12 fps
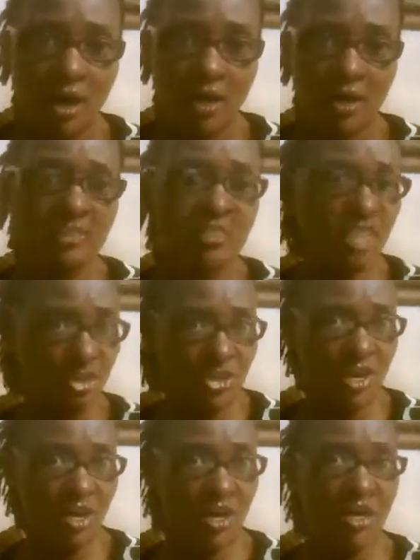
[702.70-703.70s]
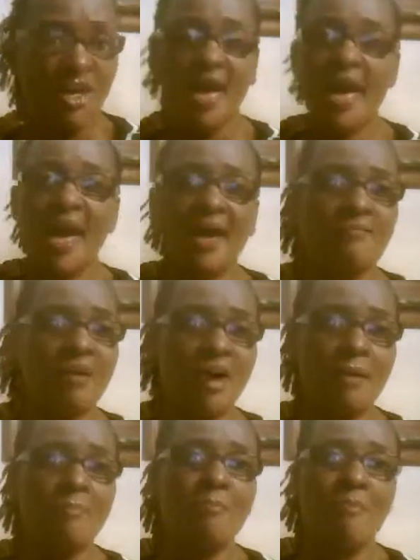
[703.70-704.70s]
Cynthia, and
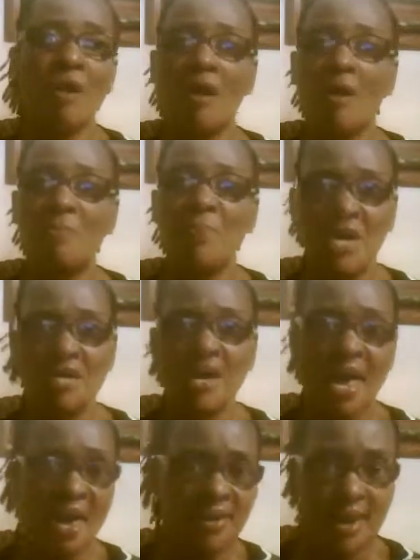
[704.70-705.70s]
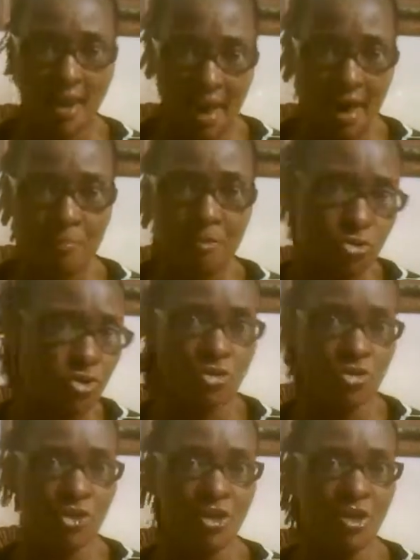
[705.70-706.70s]
Peter, a.k.a.
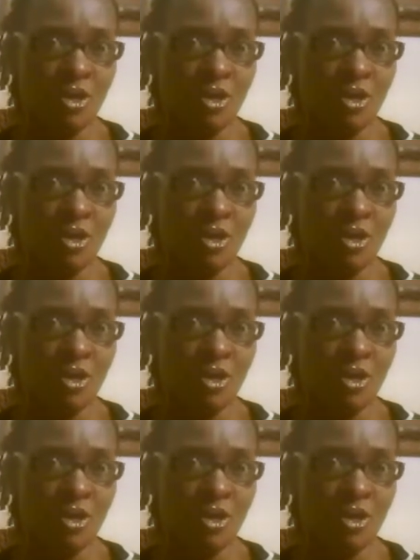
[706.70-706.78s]
Patricia.